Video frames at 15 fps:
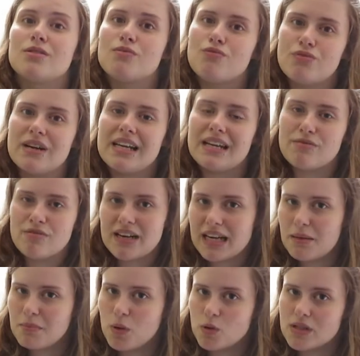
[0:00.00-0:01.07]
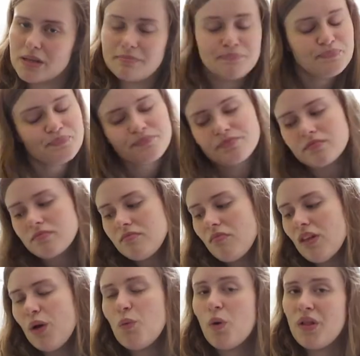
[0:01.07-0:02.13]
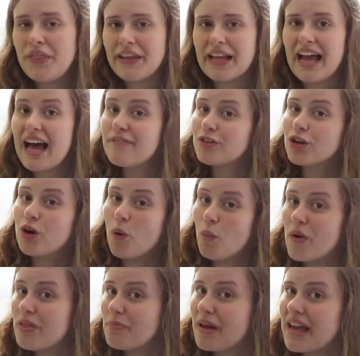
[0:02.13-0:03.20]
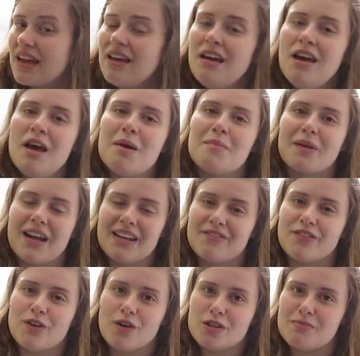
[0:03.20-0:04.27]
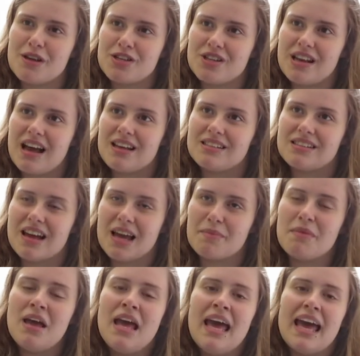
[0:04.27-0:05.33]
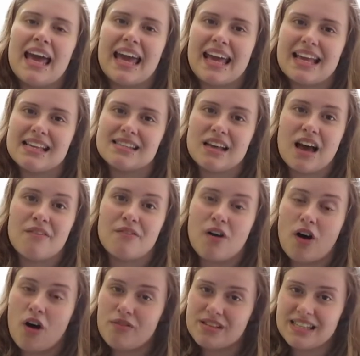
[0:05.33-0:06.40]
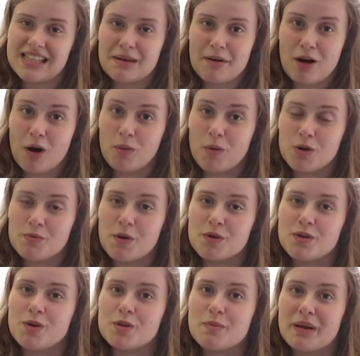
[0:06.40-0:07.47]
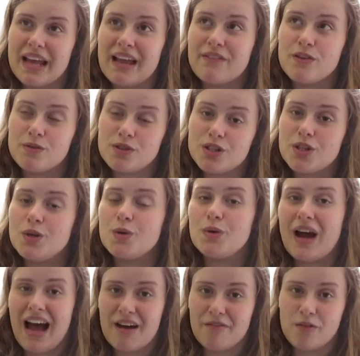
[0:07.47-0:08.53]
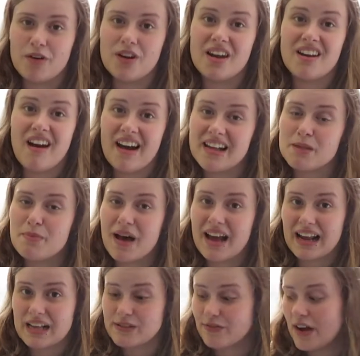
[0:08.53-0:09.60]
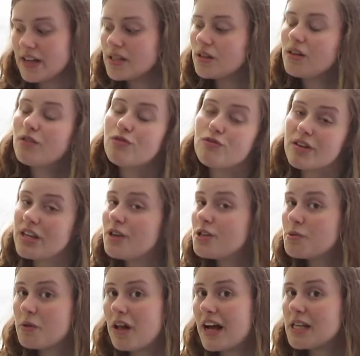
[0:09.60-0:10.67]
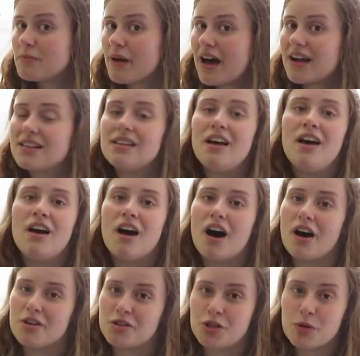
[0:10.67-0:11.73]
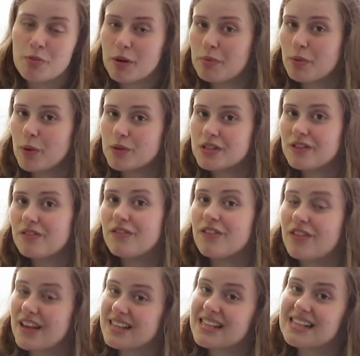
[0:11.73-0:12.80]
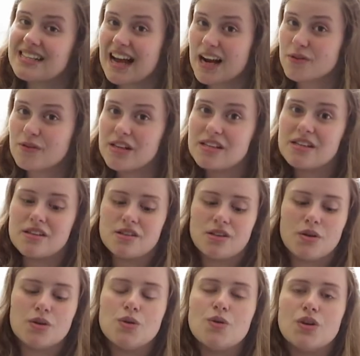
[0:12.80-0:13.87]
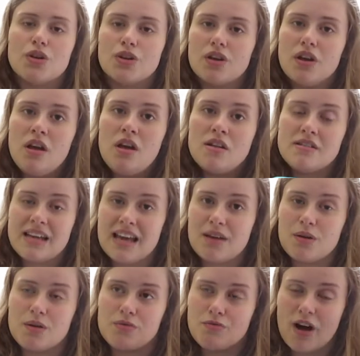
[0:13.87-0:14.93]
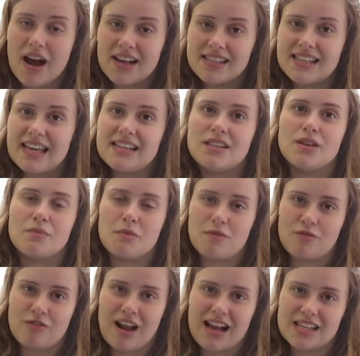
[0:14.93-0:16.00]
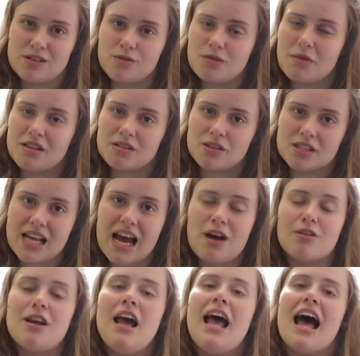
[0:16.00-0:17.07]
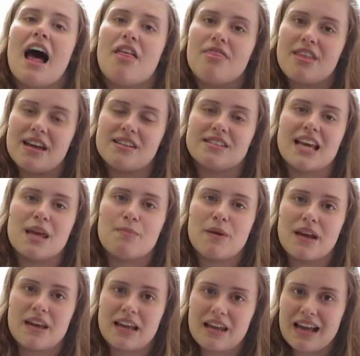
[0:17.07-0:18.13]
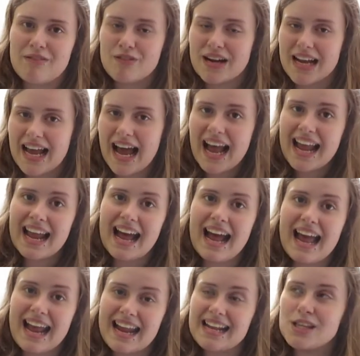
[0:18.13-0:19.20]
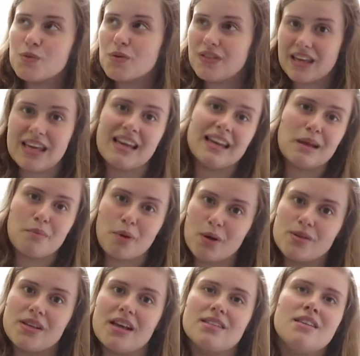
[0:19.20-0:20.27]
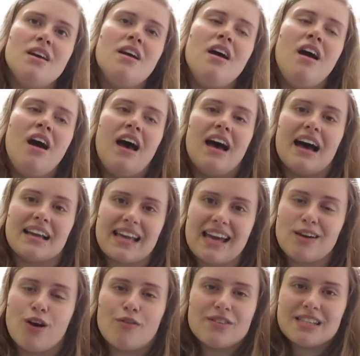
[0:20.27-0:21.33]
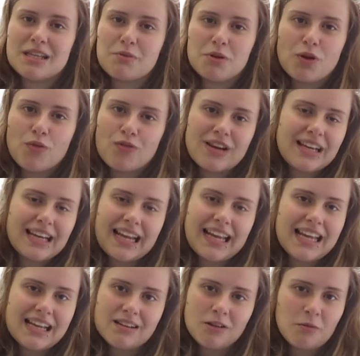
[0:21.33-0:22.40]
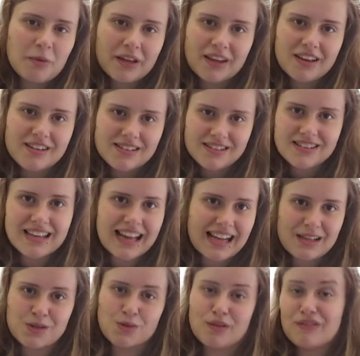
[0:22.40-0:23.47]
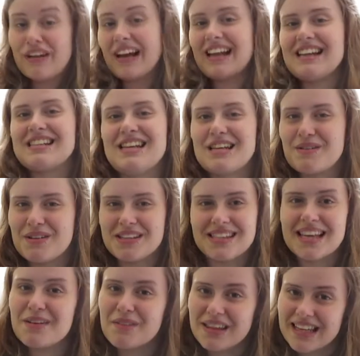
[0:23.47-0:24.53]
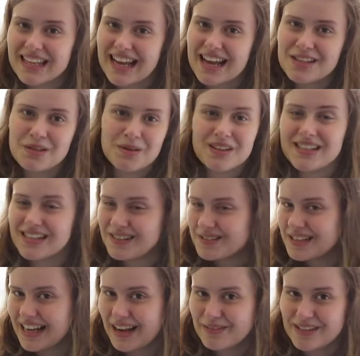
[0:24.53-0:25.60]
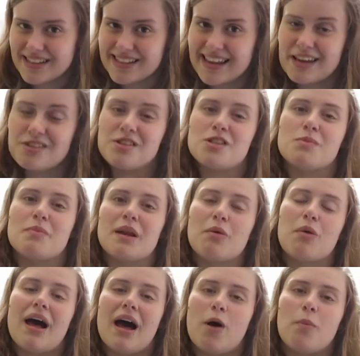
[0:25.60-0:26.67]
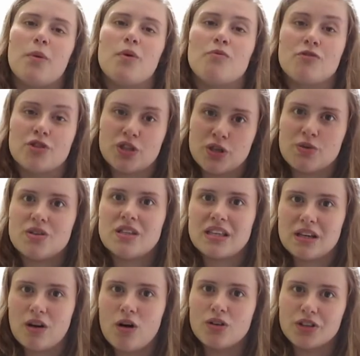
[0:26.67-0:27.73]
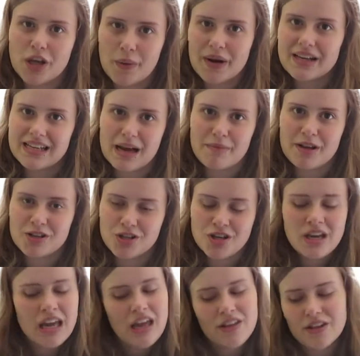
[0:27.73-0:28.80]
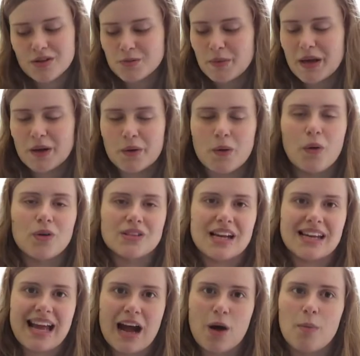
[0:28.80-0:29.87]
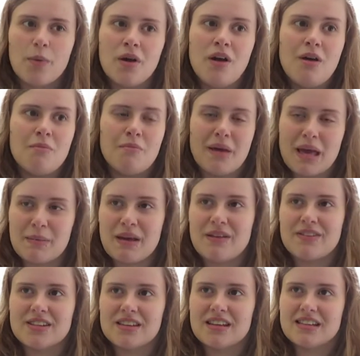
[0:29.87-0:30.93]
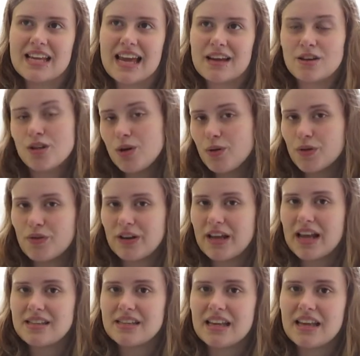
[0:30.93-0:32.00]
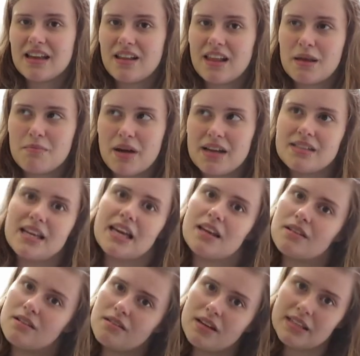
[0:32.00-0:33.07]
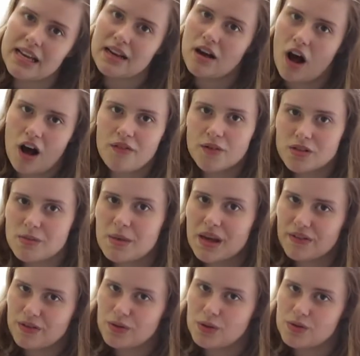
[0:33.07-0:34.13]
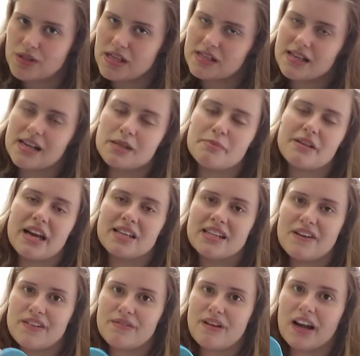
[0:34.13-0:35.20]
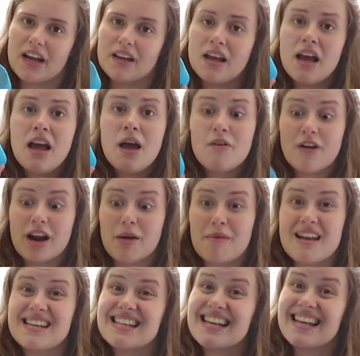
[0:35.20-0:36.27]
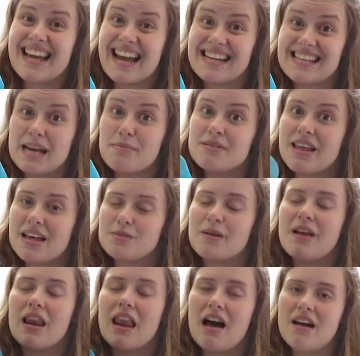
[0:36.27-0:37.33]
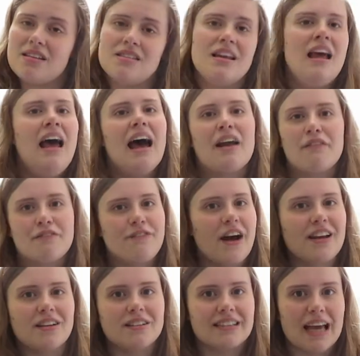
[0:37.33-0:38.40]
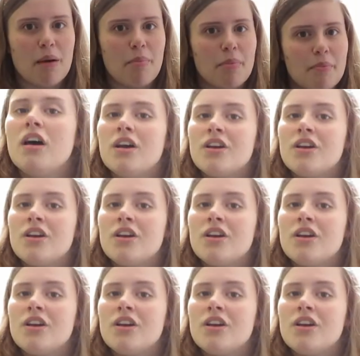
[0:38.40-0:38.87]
So really, really important. One thing I haven't got with me, but I forgot to mention last time, is I've obviously said about hot water bottles, but if you do have one, an ice pack is vital. Reusable ice packs are super important for this exact reason. So you can ice it to relax all the muscles down and then tape it, and it really aids with the healing process. Again, obviously we're not really going to heal because it's sort of a continuous thing with EDS, you continuously have dislocations, but it will help reduce the ongoing damage that's being caused, and help maybe if it's going to take 2 or 3 days to heal, it might take a day and a half or something if you use these things. But yeah, definitely recommend K-tape. So that is my last and final tip.